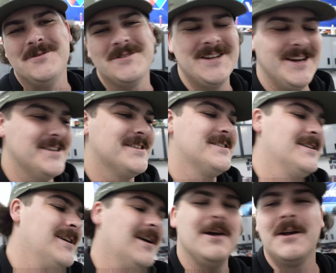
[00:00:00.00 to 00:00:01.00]
it was nice.
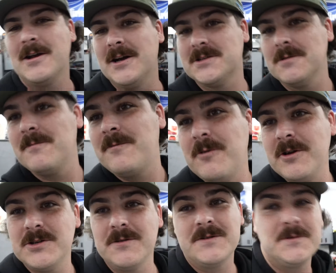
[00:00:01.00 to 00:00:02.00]
Got some
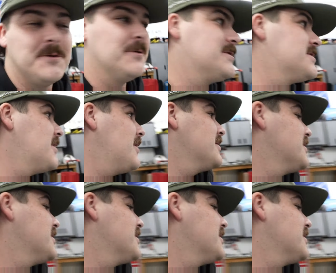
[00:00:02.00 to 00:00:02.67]
footage of Spoon's car,